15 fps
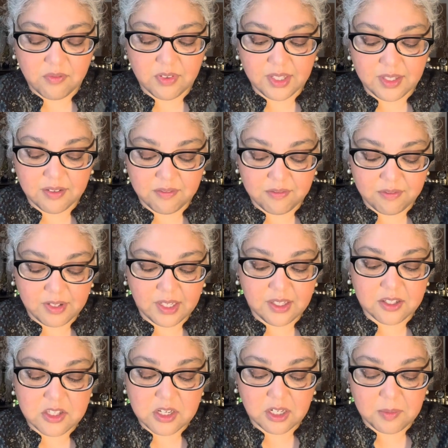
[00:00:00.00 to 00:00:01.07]
I can find,
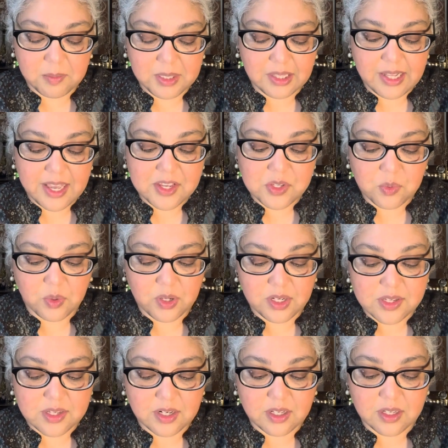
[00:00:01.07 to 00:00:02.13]
it's going to be the last one,
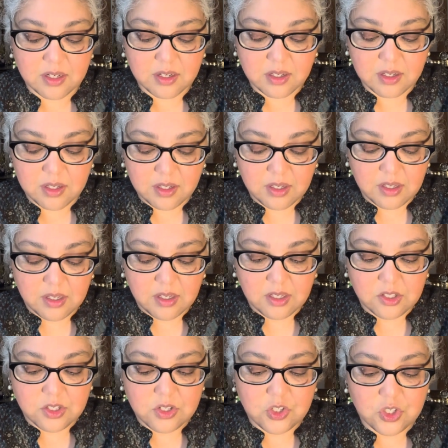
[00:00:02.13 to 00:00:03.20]
isn't it?
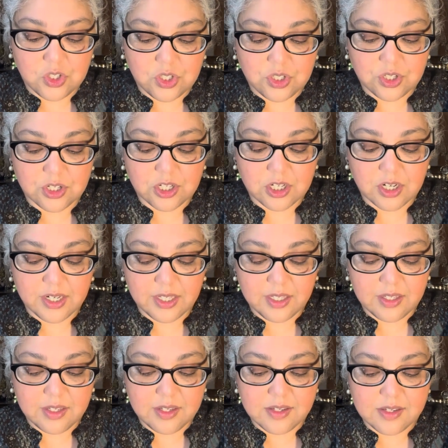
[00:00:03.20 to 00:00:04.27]
it sure
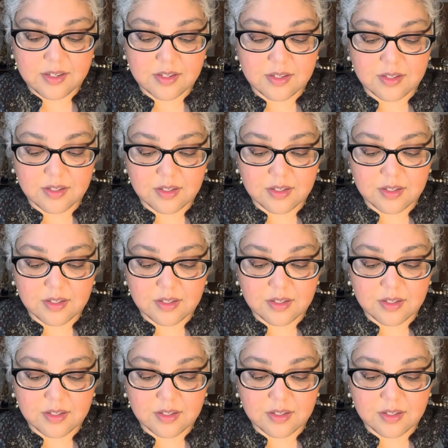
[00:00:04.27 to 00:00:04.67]
is.